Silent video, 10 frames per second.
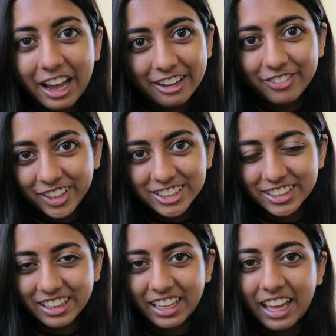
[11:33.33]

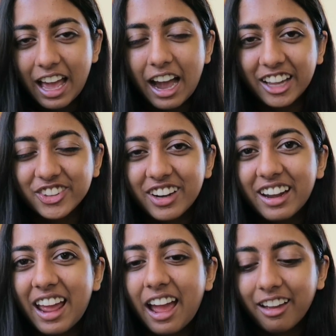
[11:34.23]
Unfortunately, I do
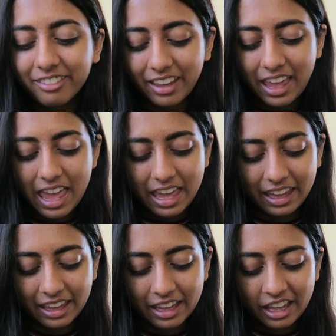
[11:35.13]
not have
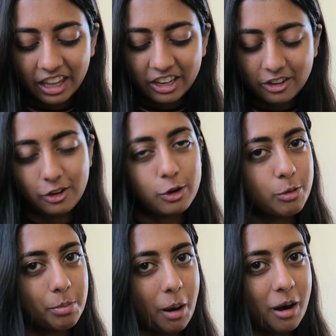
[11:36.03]
a
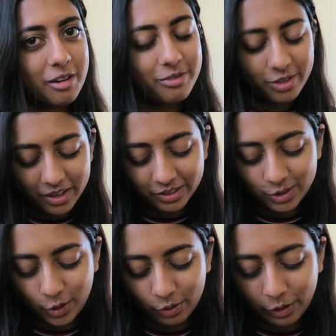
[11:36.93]
new bar of this.
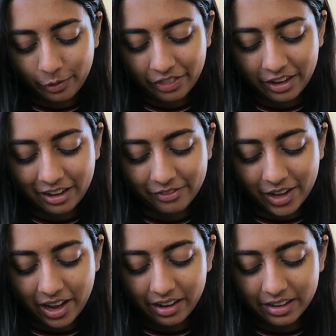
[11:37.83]
The only one that I've
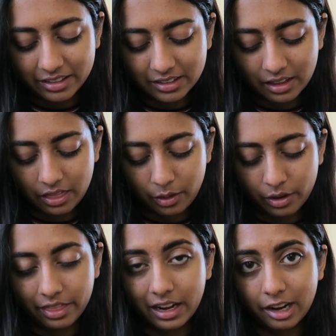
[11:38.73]
got is the
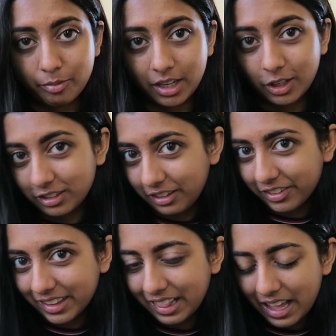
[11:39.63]
one that I've been using
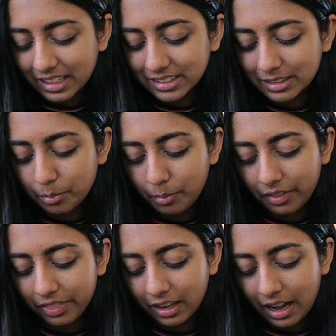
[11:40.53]
for the last
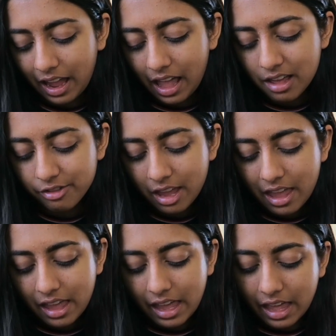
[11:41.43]
month and a half.
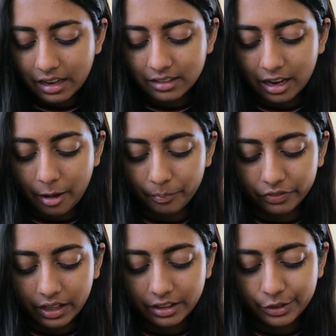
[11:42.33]

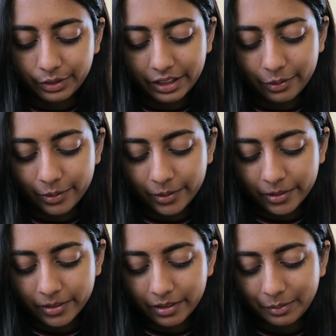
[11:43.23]
And it's really
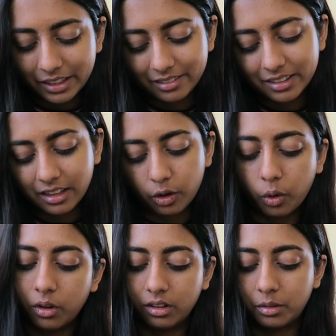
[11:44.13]
old. I mean, it's not
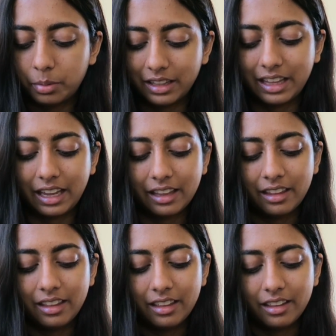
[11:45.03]
old, but like,